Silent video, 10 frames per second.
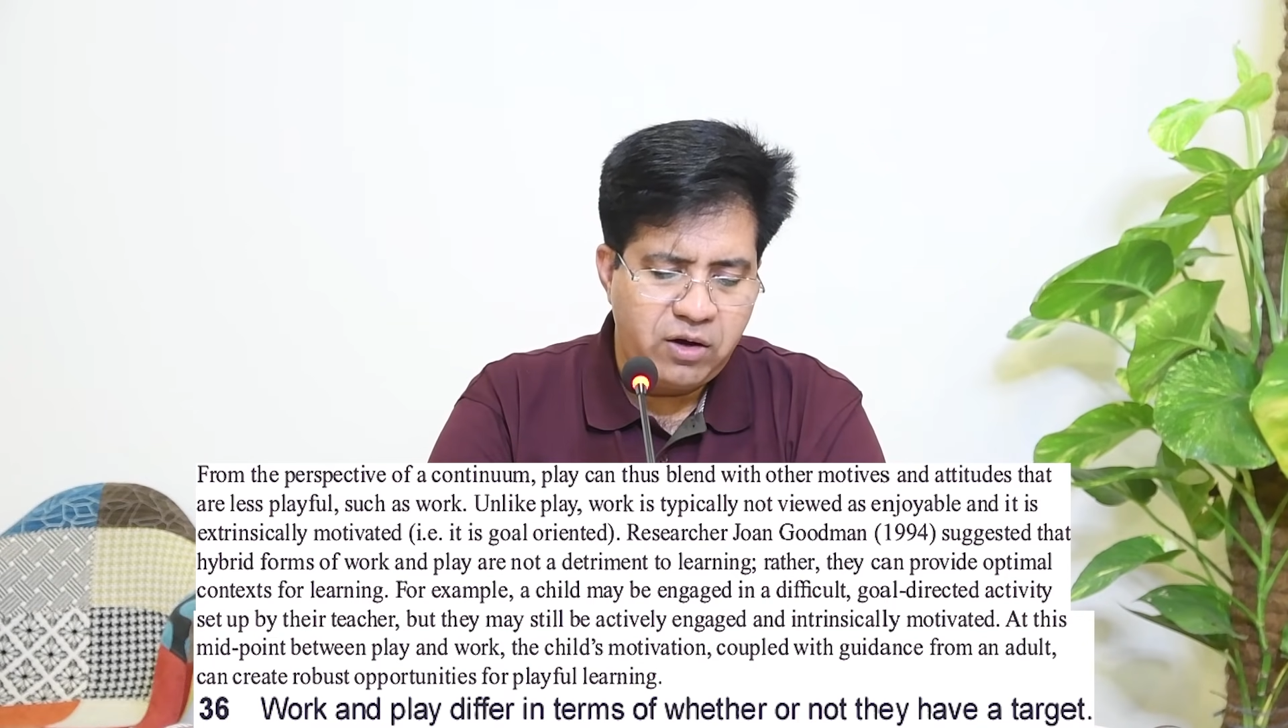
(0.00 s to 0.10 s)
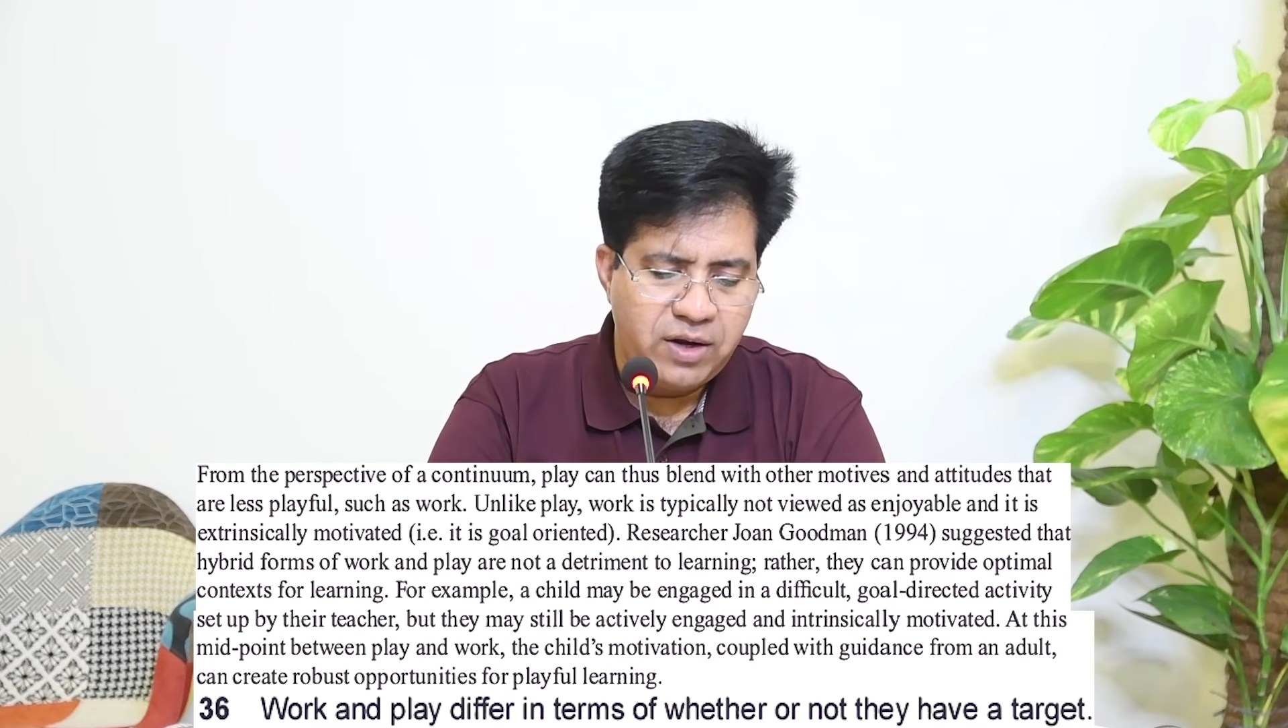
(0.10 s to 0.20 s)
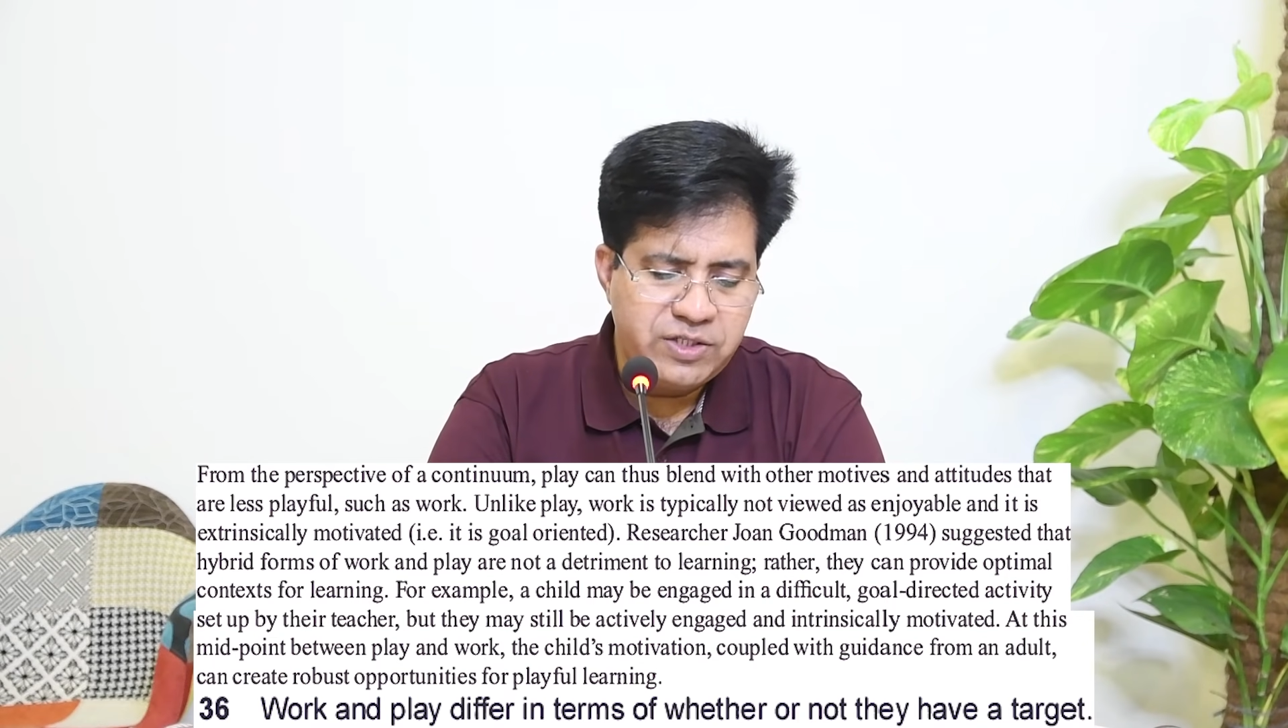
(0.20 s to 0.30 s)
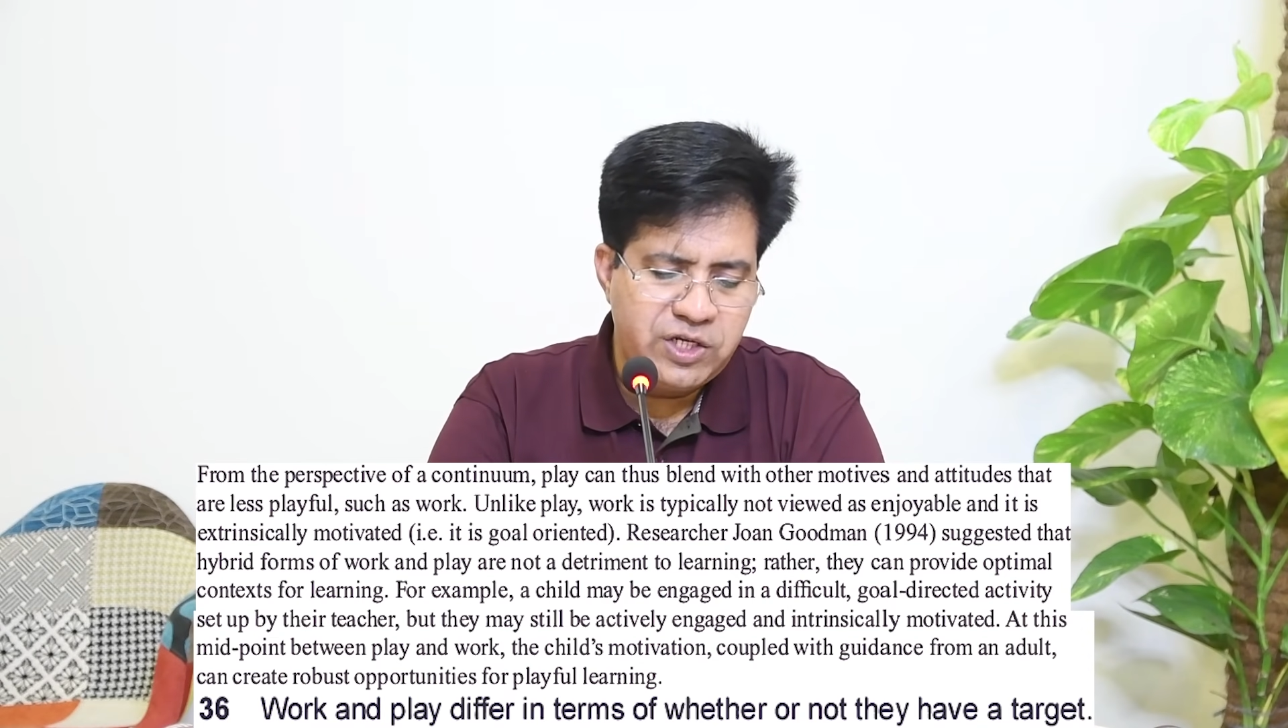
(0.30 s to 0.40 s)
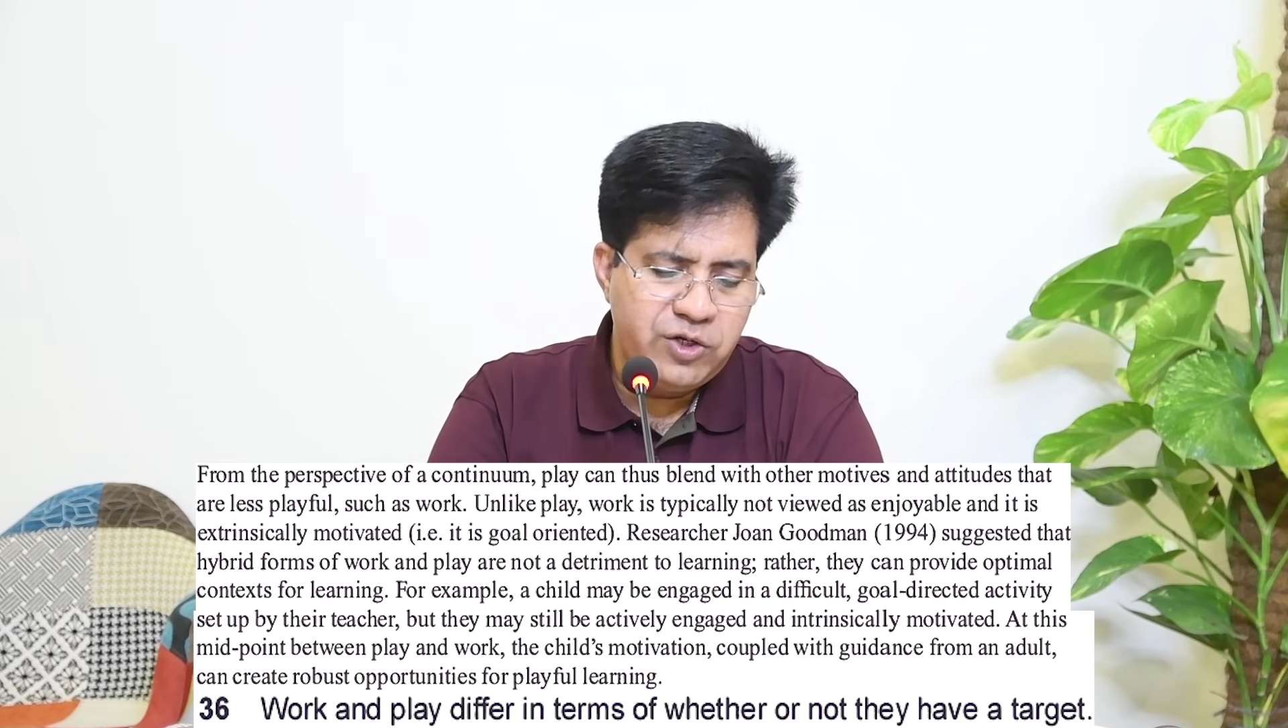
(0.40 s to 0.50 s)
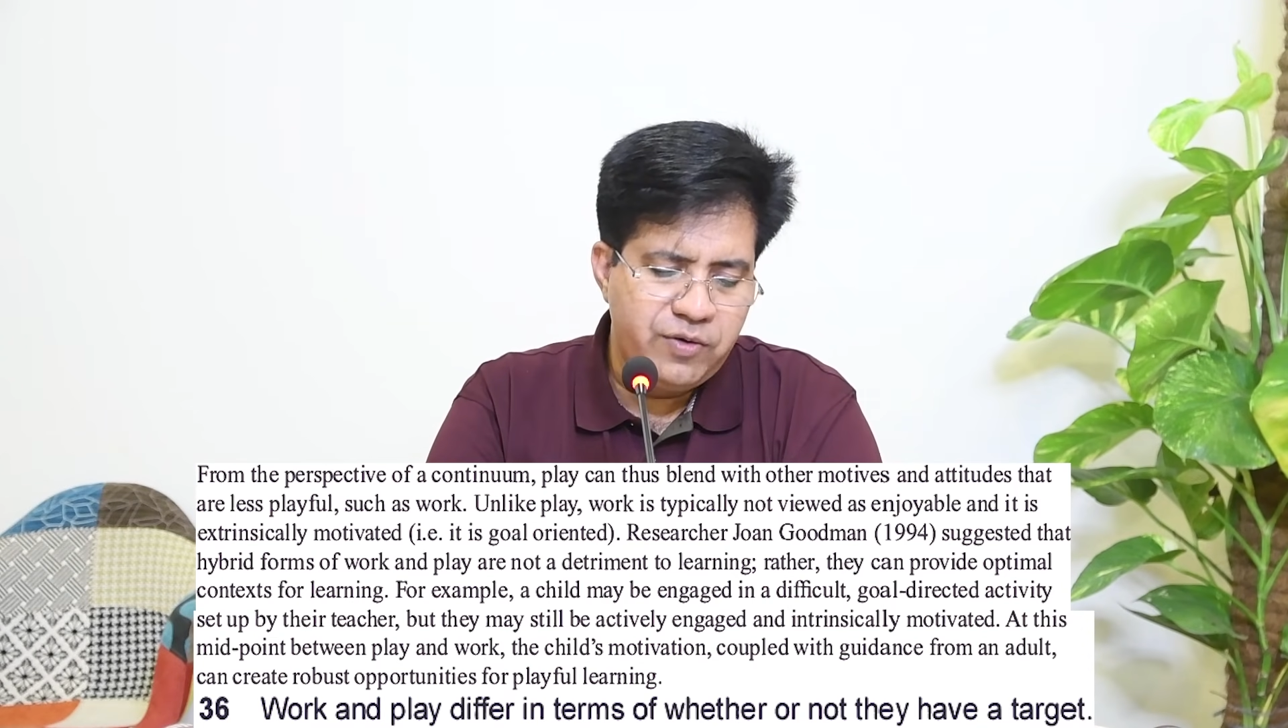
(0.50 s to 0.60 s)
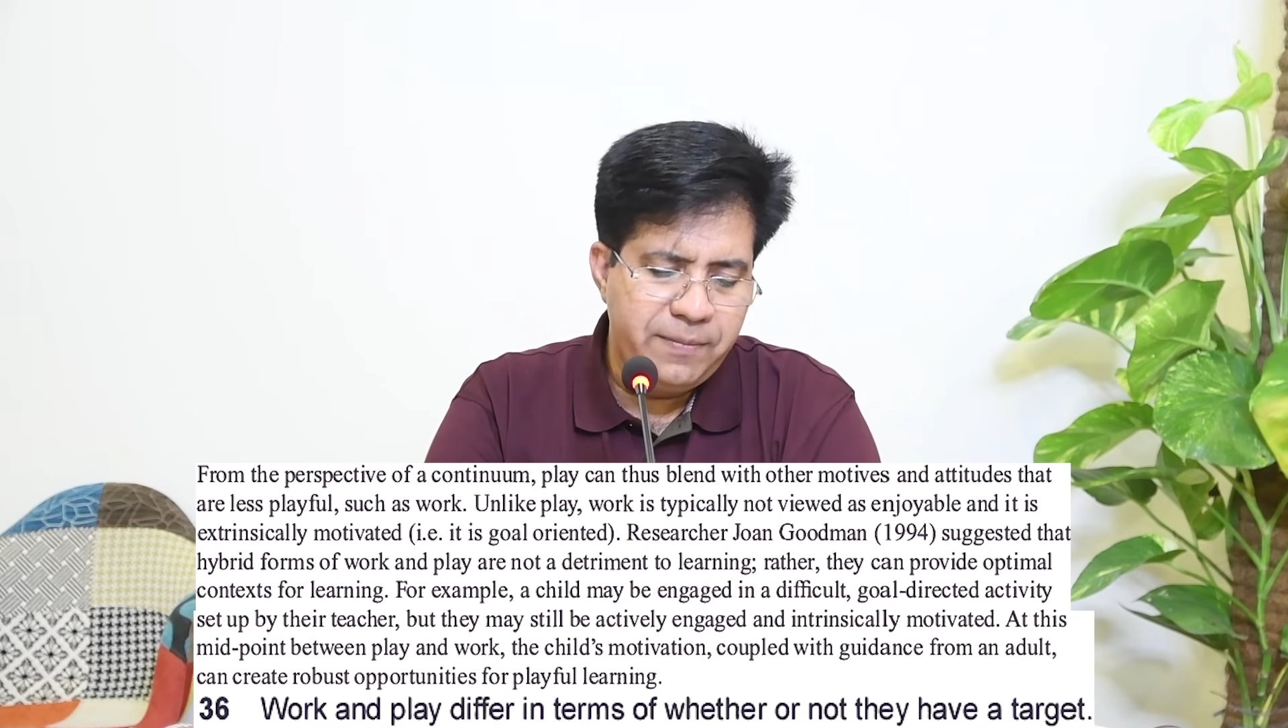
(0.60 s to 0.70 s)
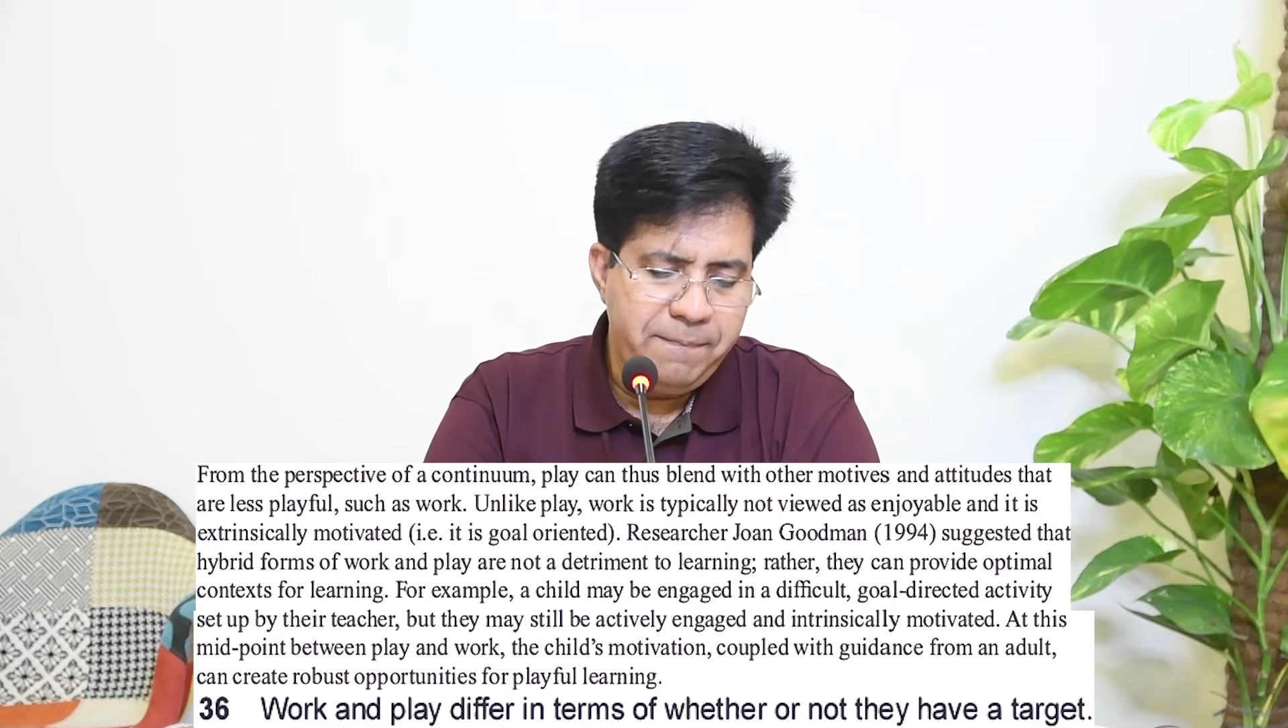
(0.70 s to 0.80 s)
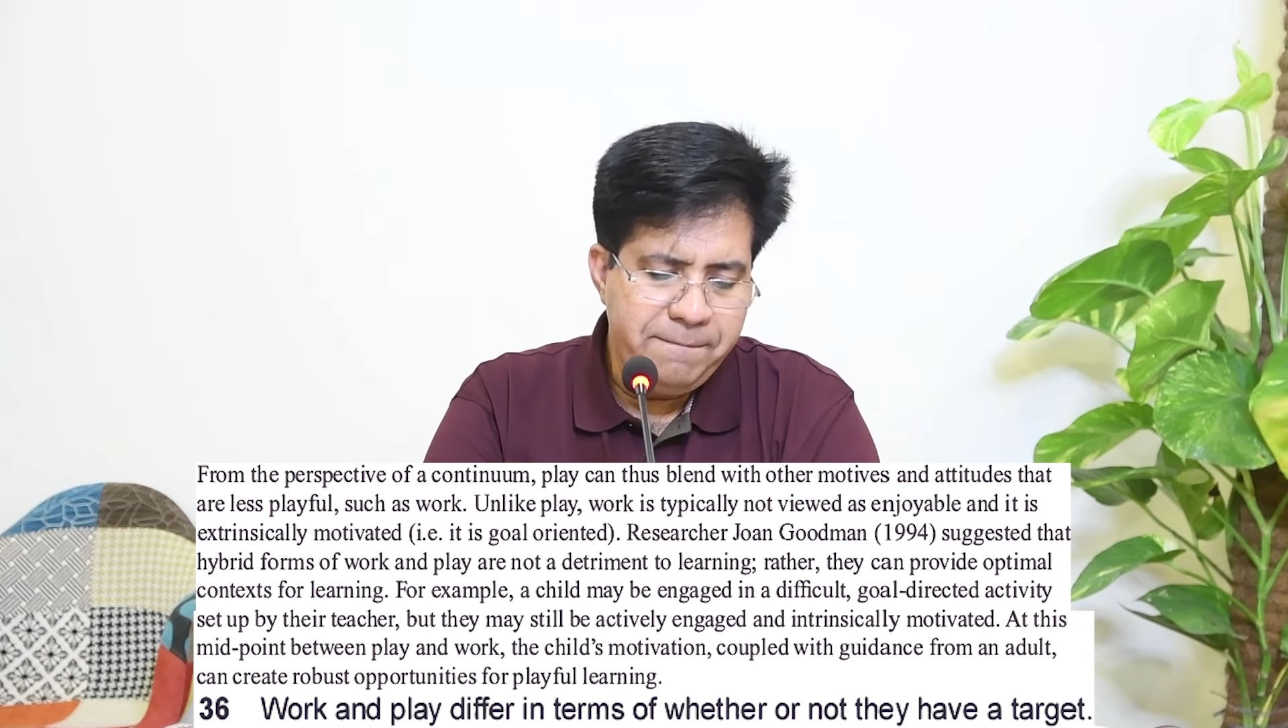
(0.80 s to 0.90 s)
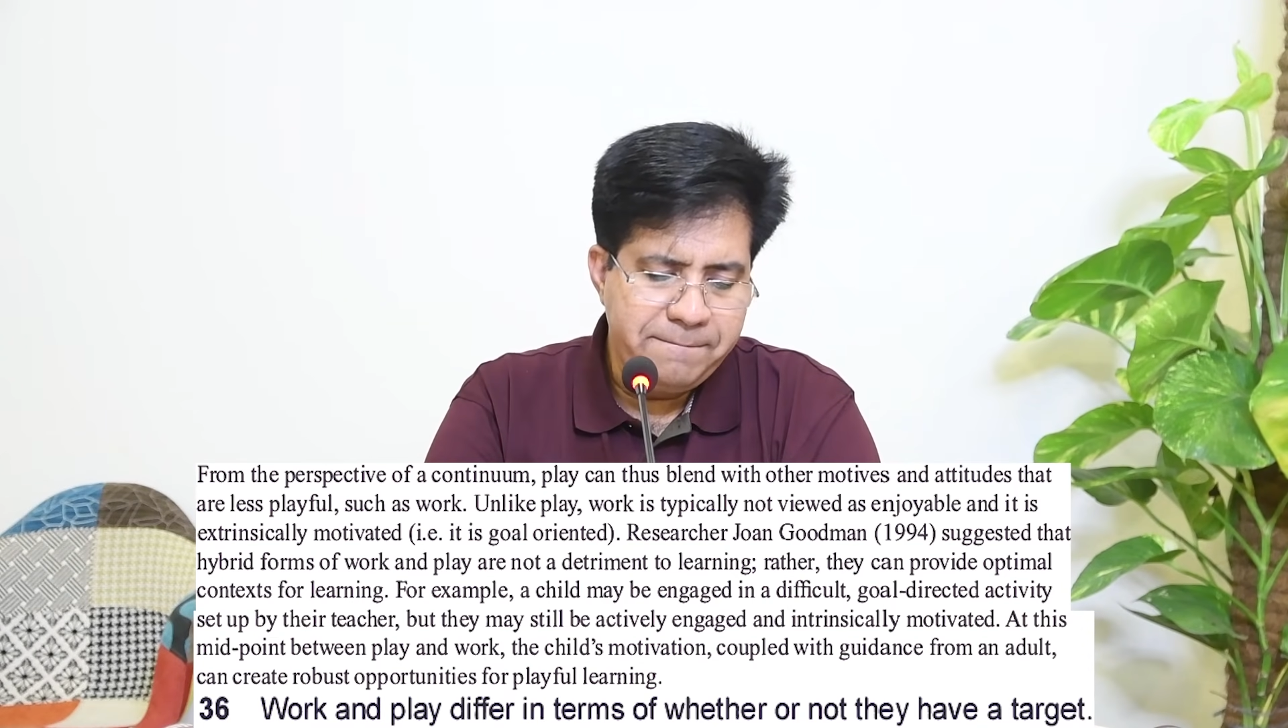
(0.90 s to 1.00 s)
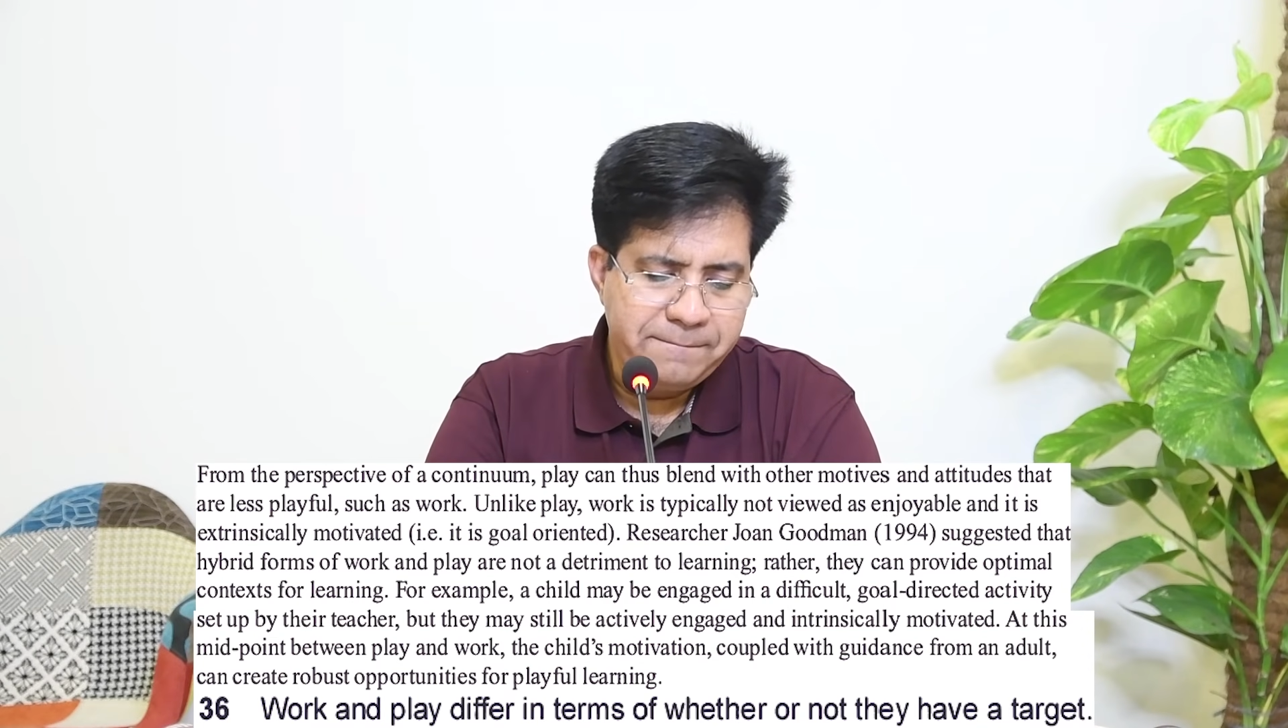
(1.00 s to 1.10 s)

continuum,